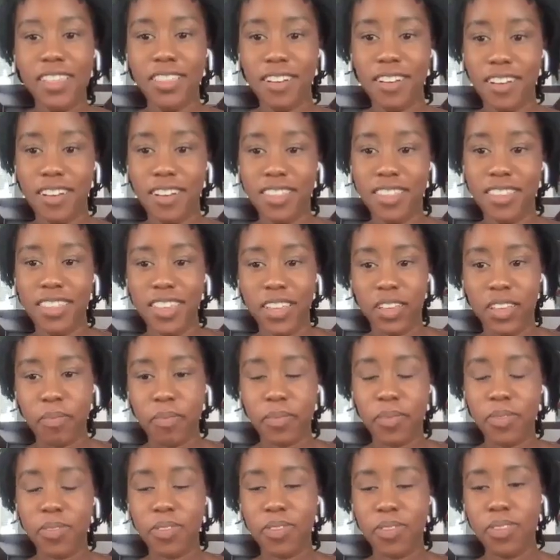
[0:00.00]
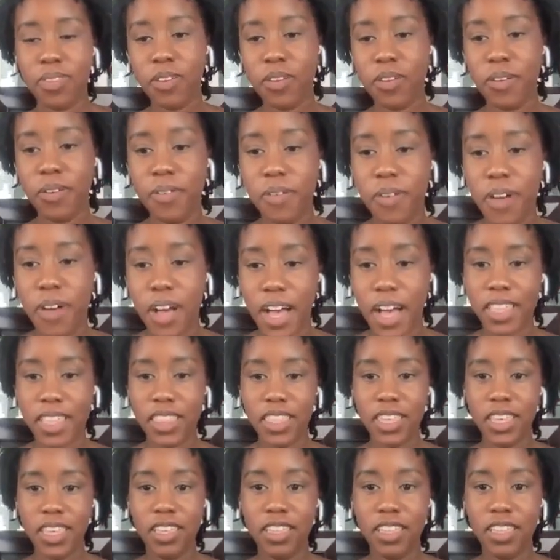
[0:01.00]
that's awesome. So I
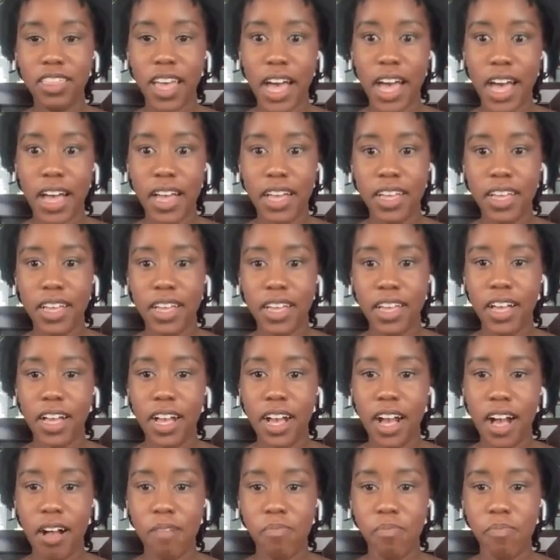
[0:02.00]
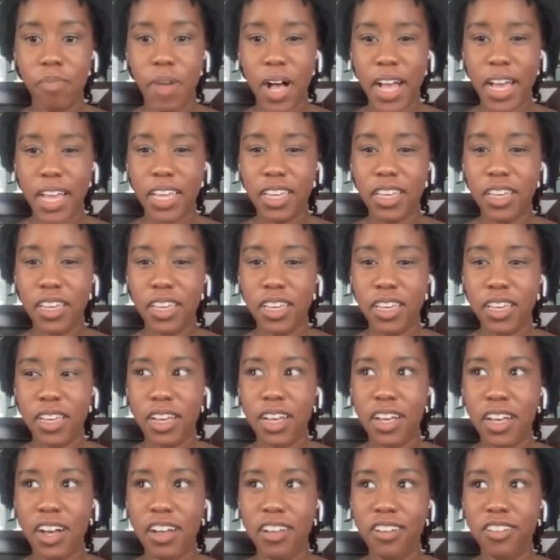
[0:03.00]
think that my
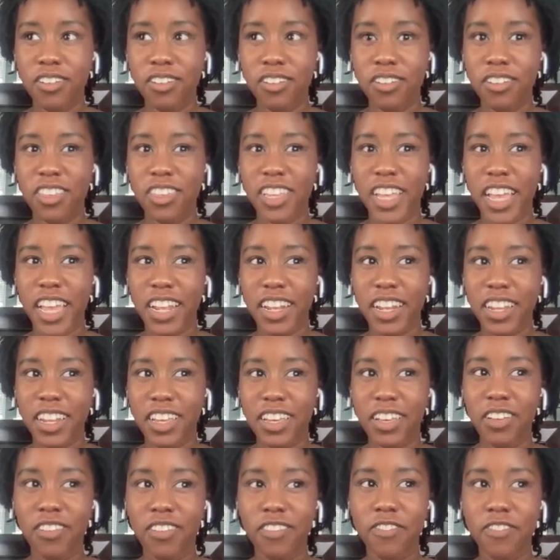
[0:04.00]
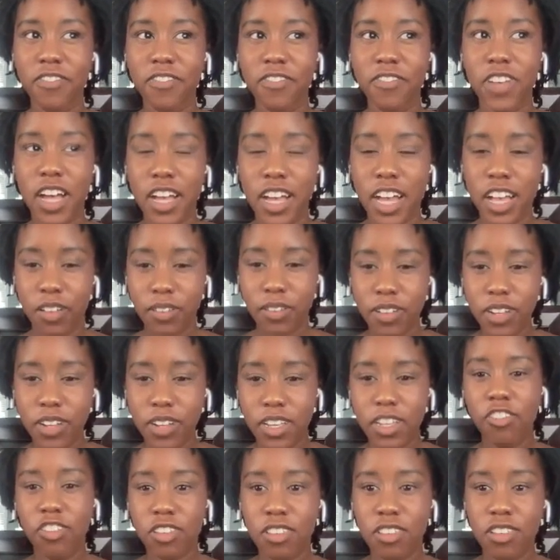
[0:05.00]
understanding of
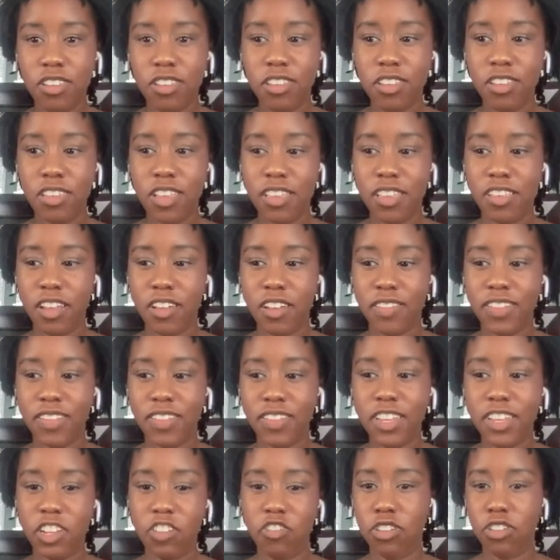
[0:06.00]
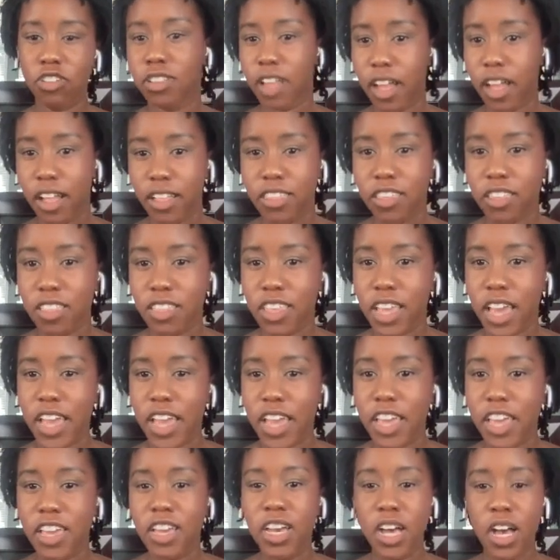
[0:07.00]
equity and justice has definitely changed a lot since
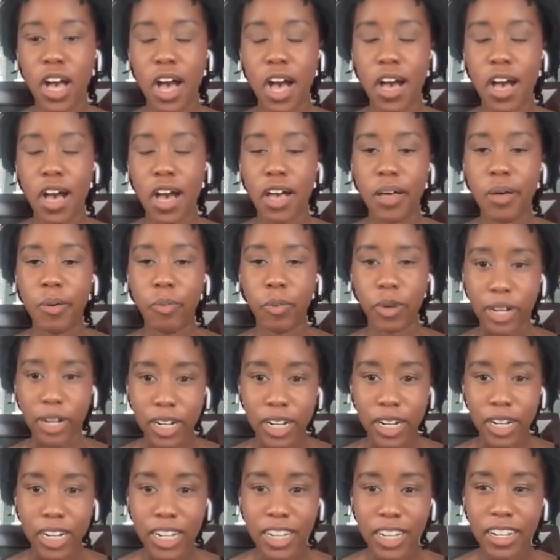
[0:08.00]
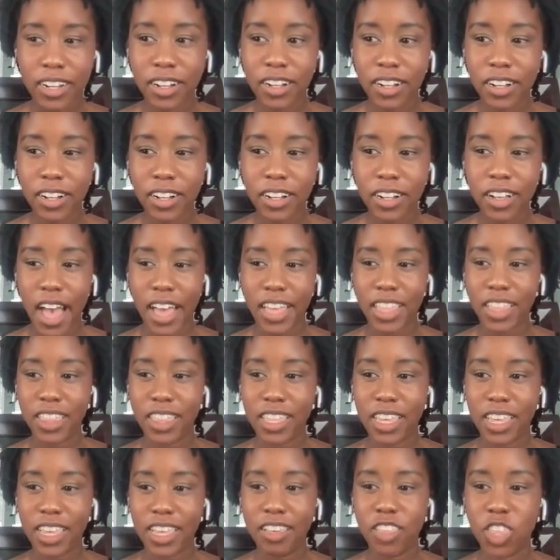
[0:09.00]
I worked here. I
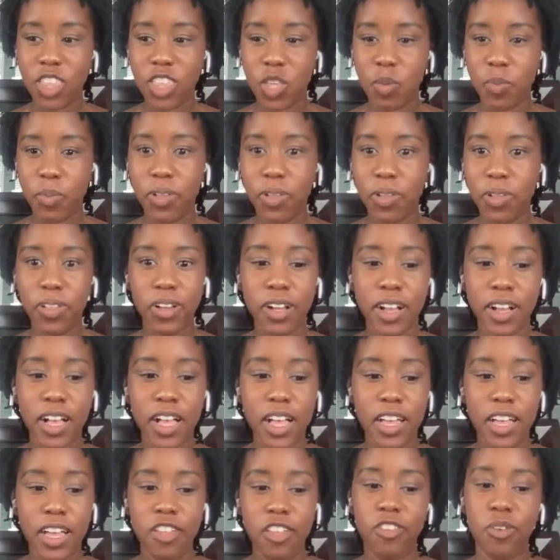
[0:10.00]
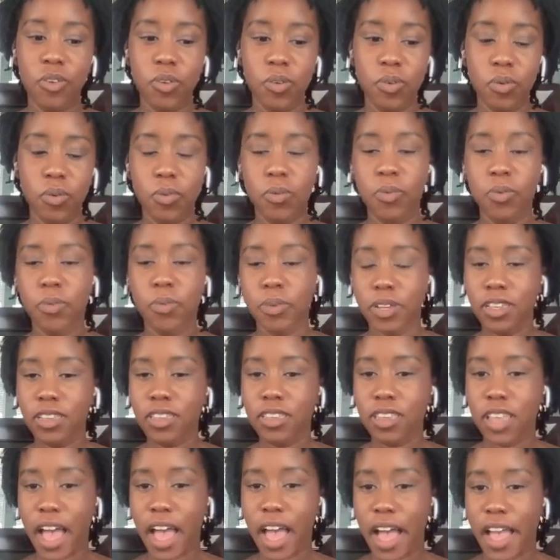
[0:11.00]
think similar to
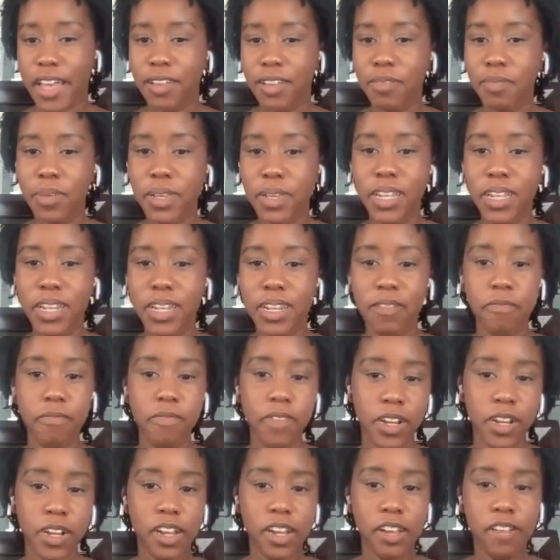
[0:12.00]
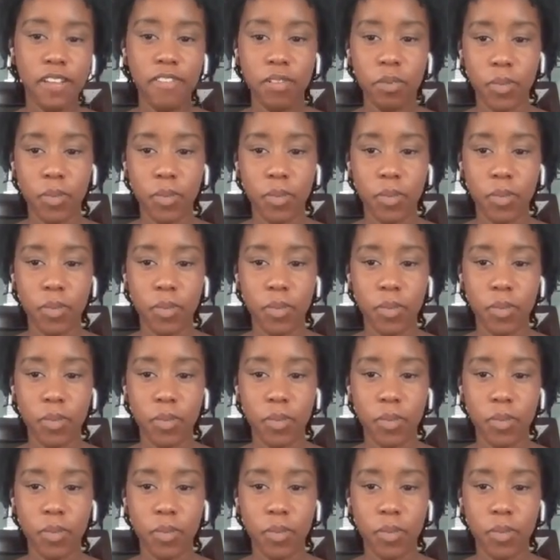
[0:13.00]
Reese, I had been very